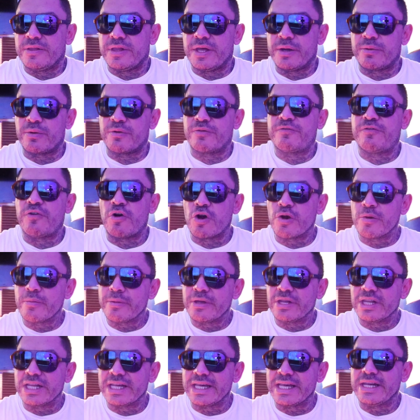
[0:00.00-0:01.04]
They were
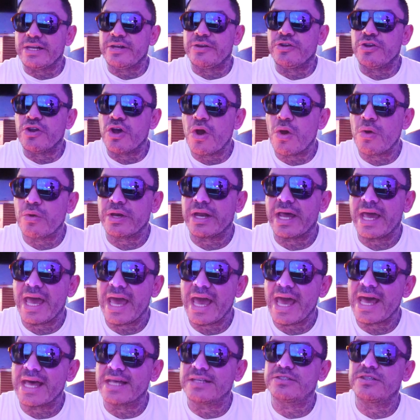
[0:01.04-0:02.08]
formerly known
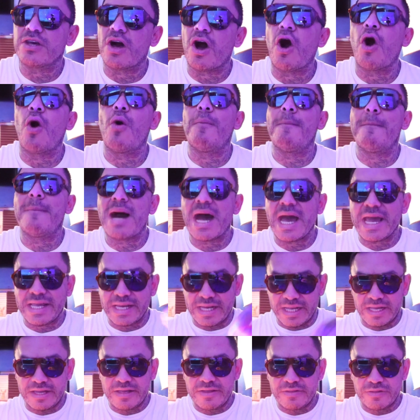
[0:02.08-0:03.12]
as Almighty.